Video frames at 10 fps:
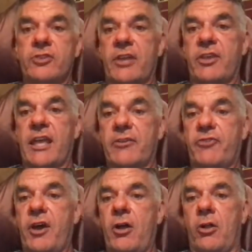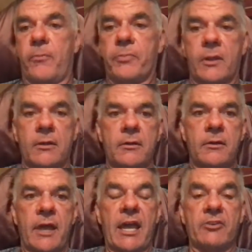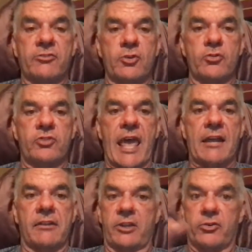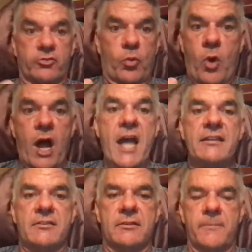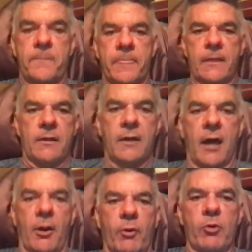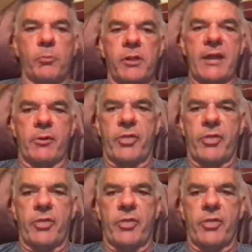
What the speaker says: and the NFL has new sack leaders. What? We will play with